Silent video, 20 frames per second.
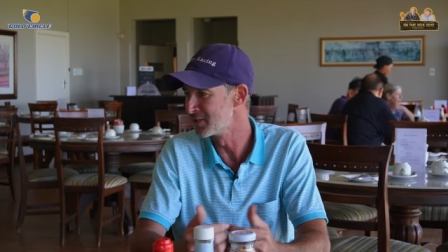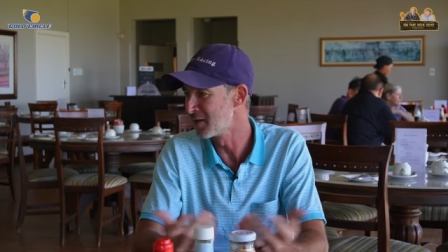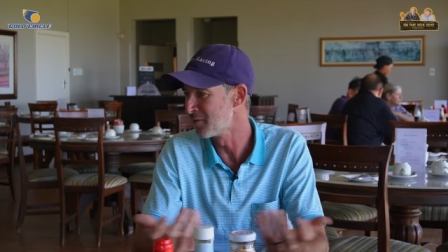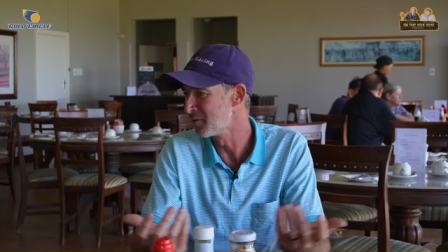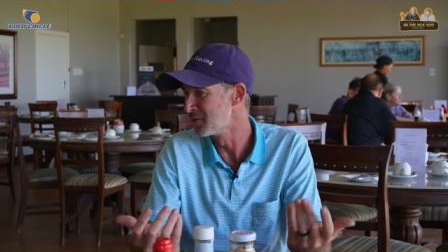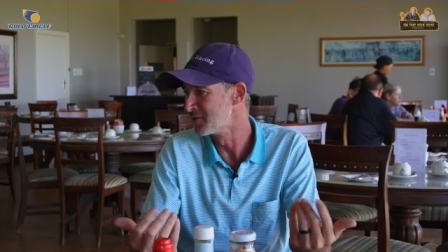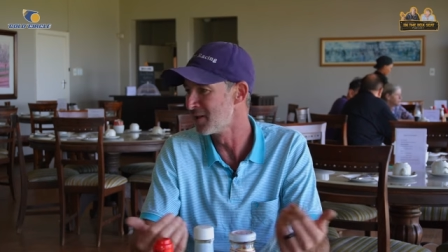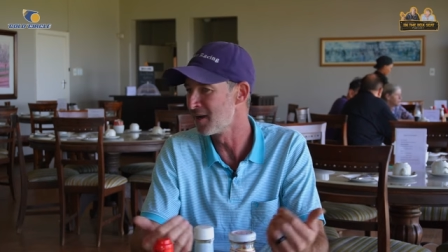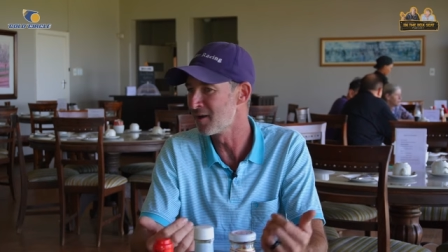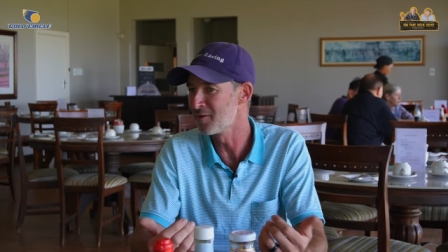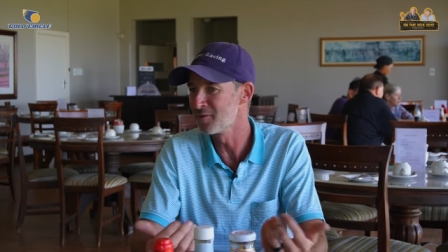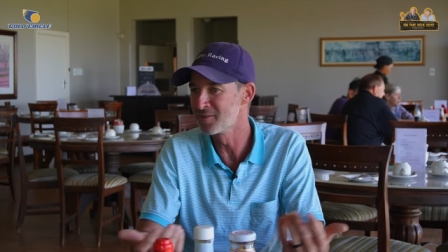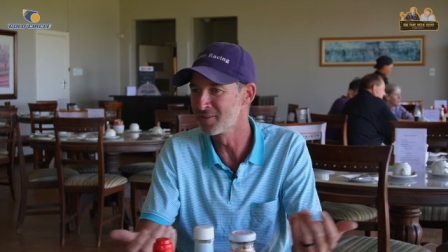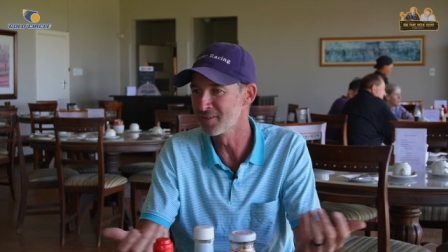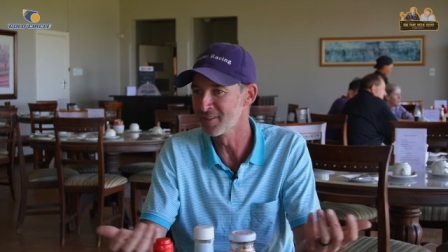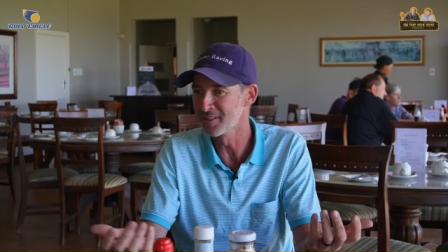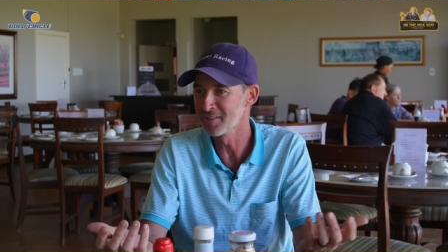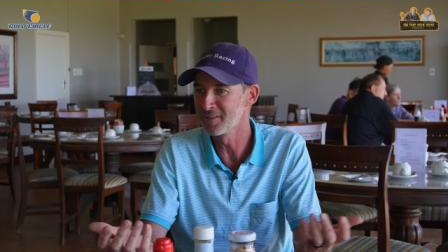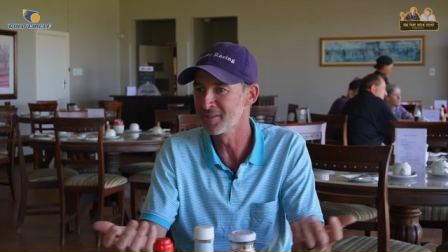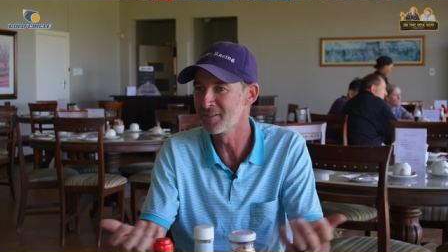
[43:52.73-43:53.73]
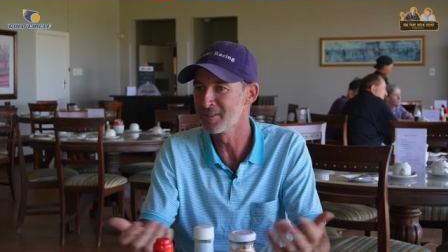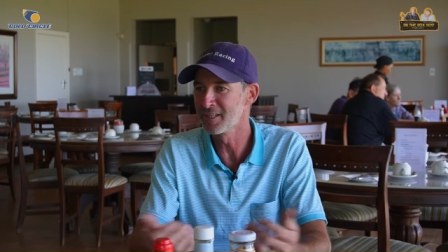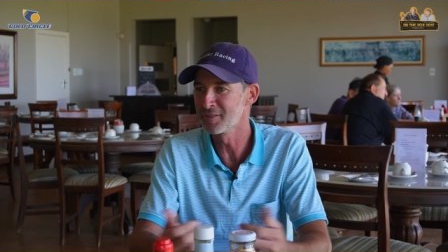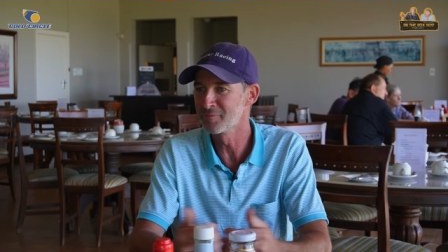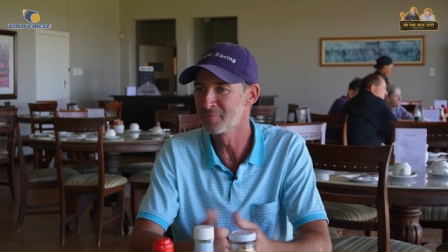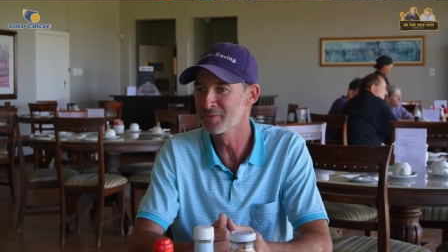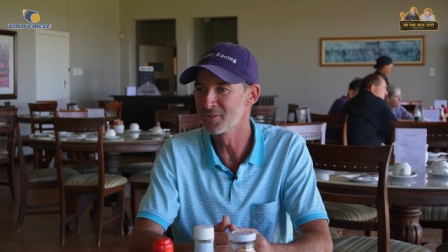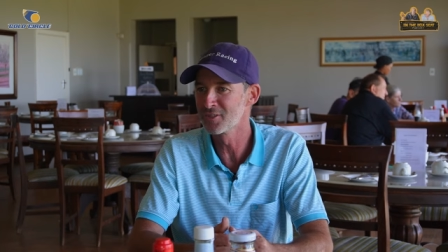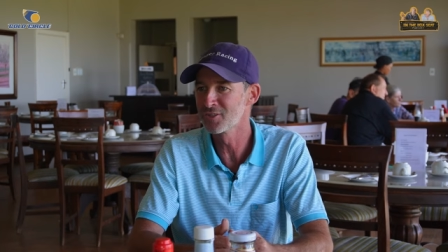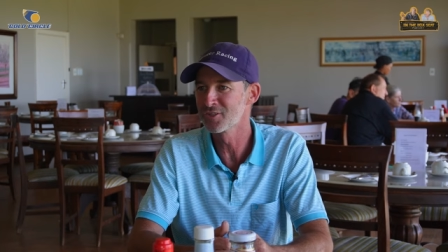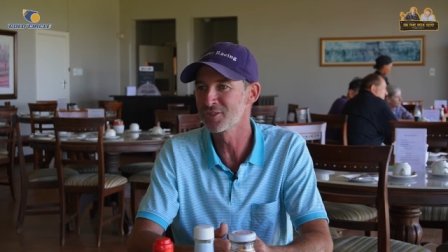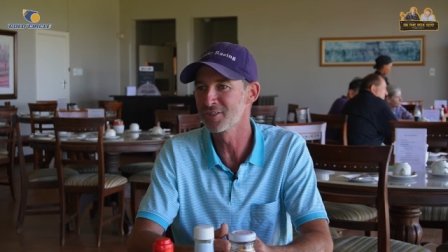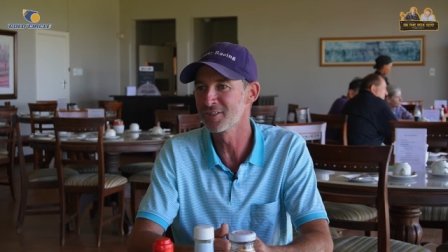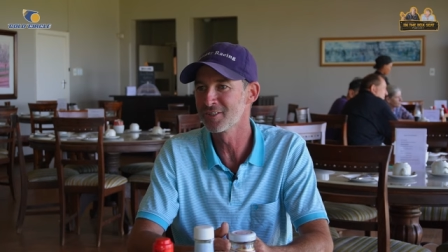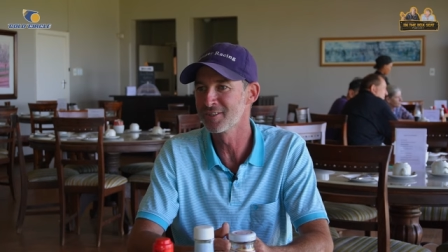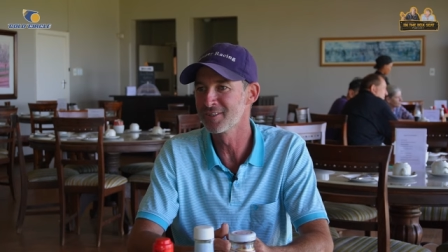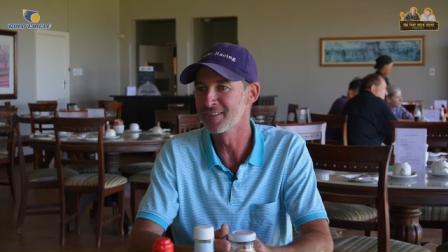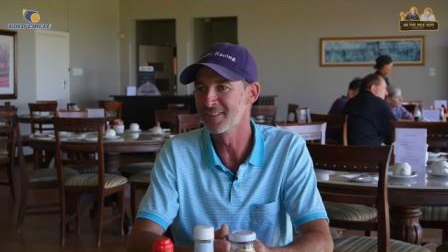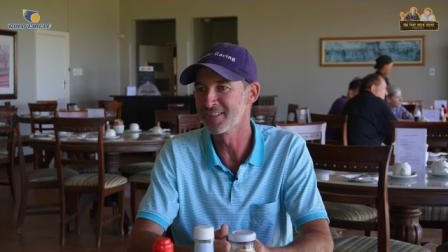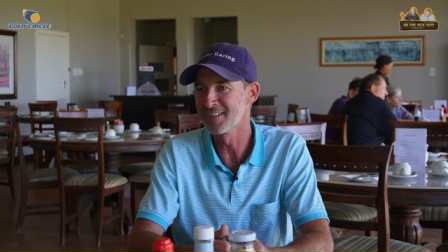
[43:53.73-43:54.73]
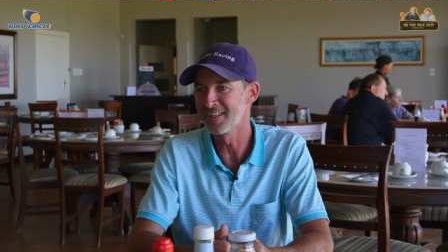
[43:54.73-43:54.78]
I would I would think yes, in that yes, position yes.